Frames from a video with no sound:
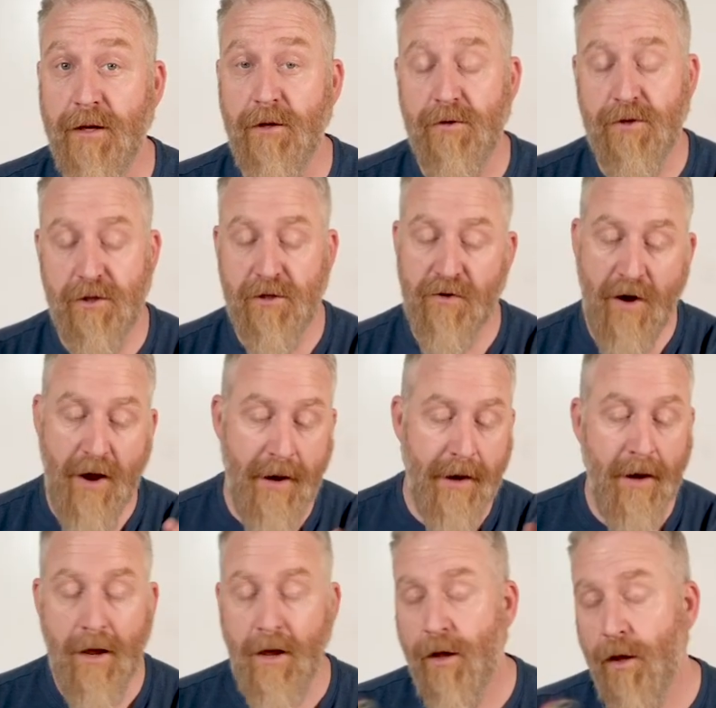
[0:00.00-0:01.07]
You should try
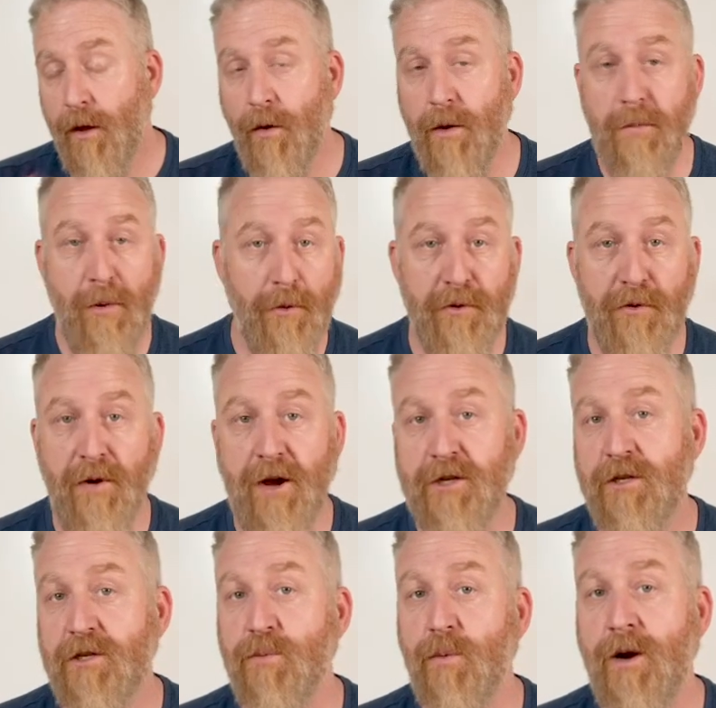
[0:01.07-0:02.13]
going both
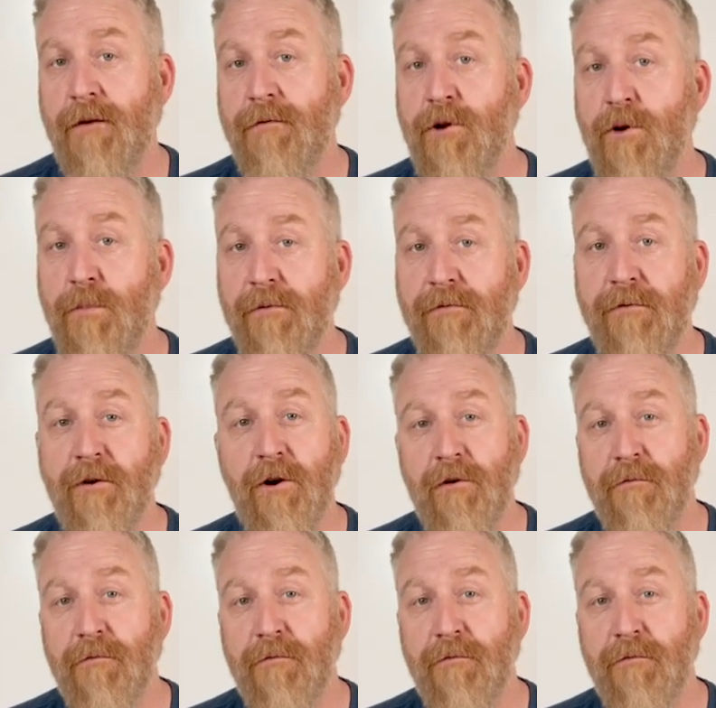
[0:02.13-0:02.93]
directions, whatever you prefer.